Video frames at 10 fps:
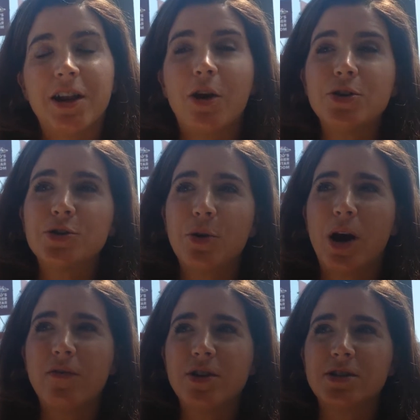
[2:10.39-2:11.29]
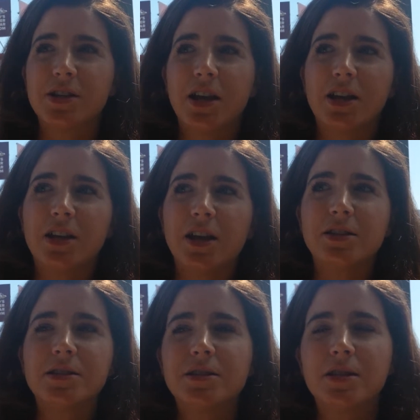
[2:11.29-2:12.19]
and also obviously
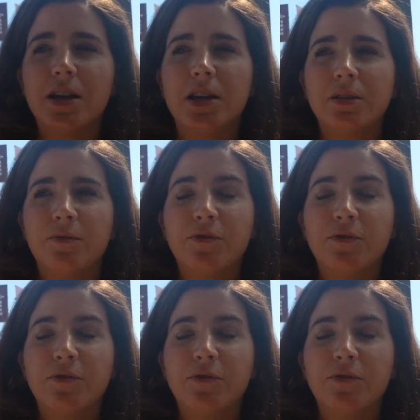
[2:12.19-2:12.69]
it